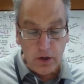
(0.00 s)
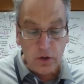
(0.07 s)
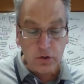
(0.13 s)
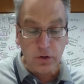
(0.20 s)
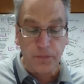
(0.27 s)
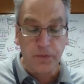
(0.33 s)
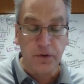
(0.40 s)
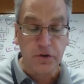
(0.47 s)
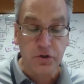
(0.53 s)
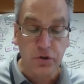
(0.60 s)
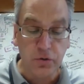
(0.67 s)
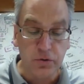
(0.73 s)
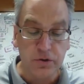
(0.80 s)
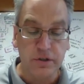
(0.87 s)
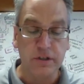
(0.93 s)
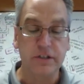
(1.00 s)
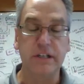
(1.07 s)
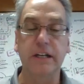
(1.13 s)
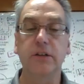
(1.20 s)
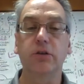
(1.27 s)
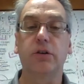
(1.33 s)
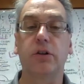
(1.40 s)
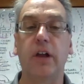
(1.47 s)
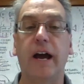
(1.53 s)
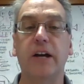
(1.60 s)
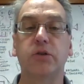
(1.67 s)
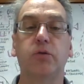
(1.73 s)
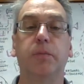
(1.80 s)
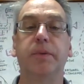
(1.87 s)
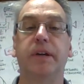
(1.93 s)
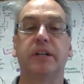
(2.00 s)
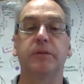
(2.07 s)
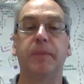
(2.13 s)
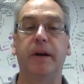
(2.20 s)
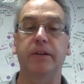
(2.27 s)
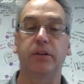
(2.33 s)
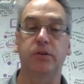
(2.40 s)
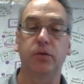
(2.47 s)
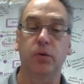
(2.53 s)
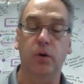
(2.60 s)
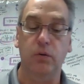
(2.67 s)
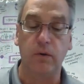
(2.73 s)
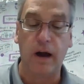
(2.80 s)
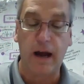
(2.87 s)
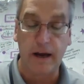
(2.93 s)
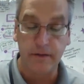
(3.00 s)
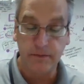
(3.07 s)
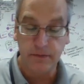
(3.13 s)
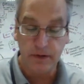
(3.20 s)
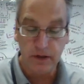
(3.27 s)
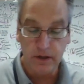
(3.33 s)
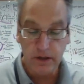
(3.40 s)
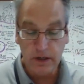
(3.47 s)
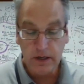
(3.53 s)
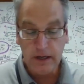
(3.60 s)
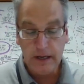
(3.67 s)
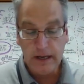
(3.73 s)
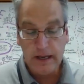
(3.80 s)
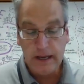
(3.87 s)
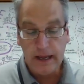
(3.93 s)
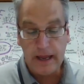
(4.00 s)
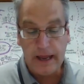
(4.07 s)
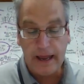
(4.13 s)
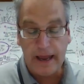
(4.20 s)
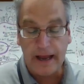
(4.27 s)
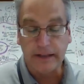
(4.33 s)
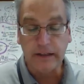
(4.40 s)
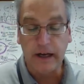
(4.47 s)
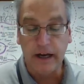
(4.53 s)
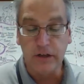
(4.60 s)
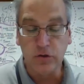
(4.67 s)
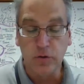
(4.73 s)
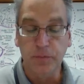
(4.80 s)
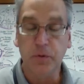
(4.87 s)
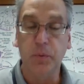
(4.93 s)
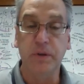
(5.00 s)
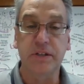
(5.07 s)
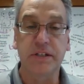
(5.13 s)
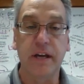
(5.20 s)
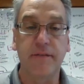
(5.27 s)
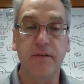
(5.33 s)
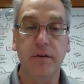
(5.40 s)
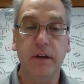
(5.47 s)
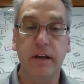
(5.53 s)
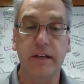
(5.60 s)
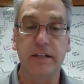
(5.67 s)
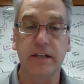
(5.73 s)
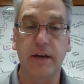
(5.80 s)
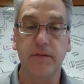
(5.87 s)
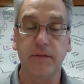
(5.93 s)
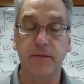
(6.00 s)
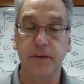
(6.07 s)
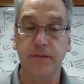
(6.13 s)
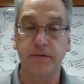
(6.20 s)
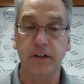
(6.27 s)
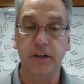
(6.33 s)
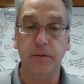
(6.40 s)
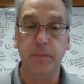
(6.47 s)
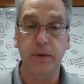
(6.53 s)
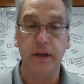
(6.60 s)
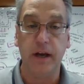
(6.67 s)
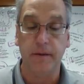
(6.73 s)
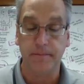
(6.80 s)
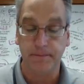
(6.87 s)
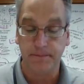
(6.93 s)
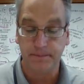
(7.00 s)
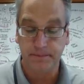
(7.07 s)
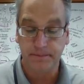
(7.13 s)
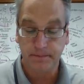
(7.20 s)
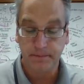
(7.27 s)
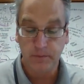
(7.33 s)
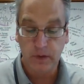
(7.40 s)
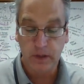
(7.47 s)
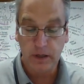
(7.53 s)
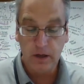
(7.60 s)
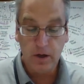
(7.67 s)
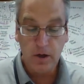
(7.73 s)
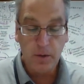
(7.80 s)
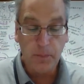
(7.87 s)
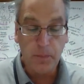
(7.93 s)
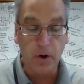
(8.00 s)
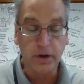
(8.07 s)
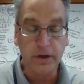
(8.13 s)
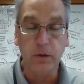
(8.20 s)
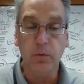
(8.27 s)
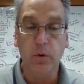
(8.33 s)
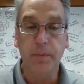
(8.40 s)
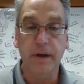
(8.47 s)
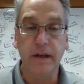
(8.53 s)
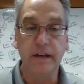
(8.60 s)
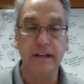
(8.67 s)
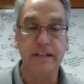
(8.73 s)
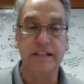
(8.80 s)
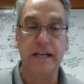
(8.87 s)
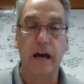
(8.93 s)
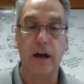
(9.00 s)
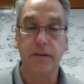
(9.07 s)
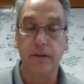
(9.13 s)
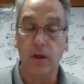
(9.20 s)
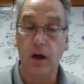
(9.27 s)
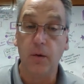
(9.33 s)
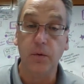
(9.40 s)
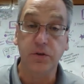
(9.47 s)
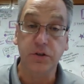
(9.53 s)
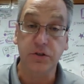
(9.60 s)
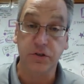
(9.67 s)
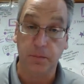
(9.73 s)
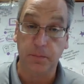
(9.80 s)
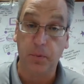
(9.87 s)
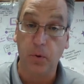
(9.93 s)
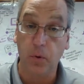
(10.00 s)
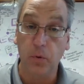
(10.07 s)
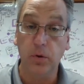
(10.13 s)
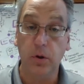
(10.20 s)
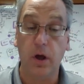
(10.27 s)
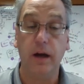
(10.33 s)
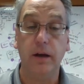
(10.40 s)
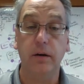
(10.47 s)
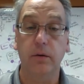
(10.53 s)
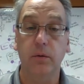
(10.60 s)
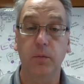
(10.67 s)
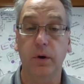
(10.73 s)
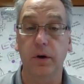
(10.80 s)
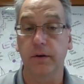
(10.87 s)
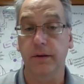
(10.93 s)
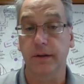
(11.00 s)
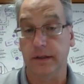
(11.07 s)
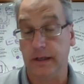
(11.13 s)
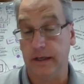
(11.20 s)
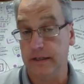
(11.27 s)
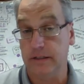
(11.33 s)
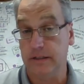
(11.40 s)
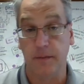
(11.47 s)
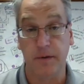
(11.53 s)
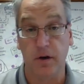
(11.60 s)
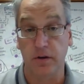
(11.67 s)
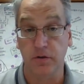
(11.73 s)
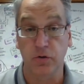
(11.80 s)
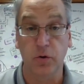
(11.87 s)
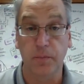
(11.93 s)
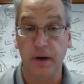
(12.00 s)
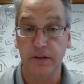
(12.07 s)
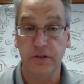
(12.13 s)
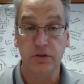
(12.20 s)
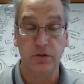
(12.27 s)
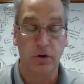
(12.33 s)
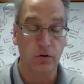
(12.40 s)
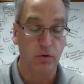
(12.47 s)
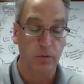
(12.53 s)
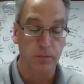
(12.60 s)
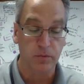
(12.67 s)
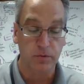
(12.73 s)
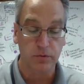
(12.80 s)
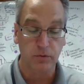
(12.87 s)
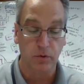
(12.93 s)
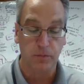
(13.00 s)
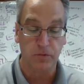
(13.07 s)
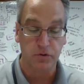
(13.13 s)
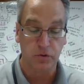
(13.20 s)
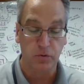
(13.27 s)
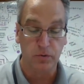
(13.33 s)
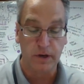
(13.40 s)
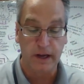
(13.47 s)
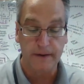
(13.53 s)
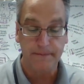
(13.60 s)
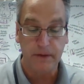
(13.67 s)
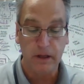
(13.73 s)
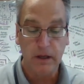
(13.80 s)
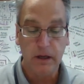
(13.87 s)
So for the students, the senior class will be expected to arrive at the high school between 7 and 7.15 p.m. Parking will be in the south lot, which is the pool lot where the kids come in on school buses on a normal normal school day,